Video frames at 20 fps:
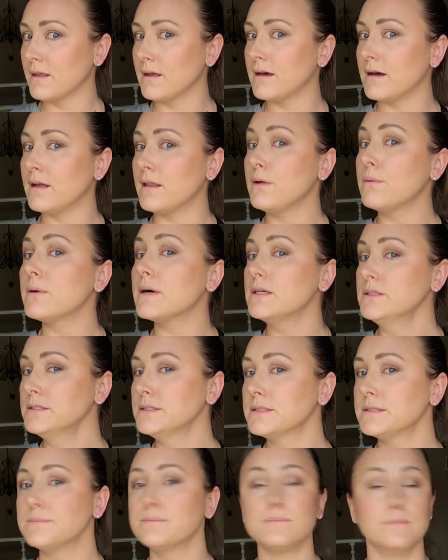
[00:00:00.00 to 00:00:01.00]

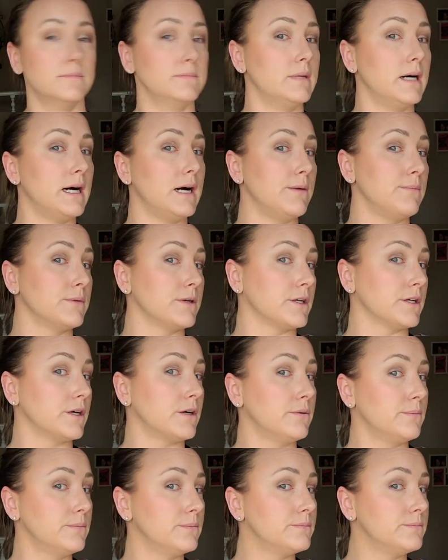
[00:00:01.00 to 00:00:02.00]
Otherwise, I'm gonna go
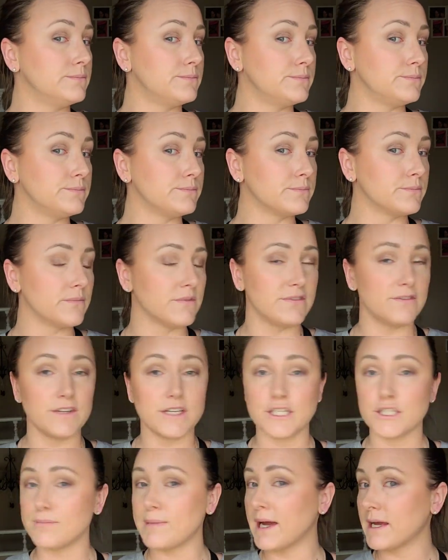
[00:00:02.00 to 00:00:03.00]

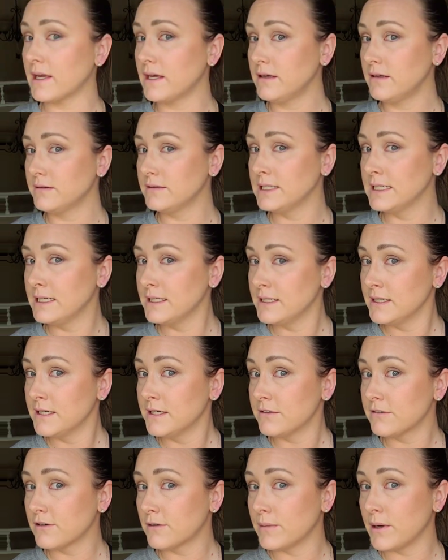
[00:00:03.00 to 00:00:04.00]
finish packing
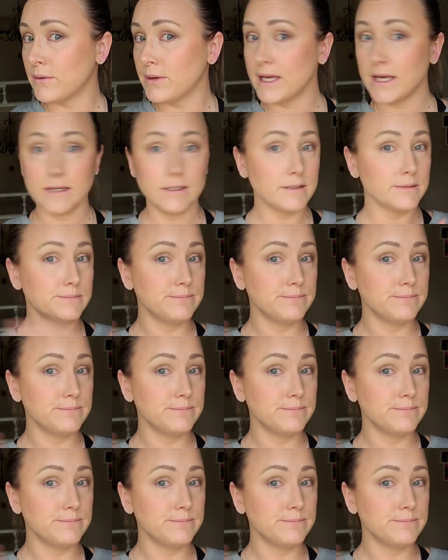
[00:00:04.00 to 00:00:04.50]
for my weekend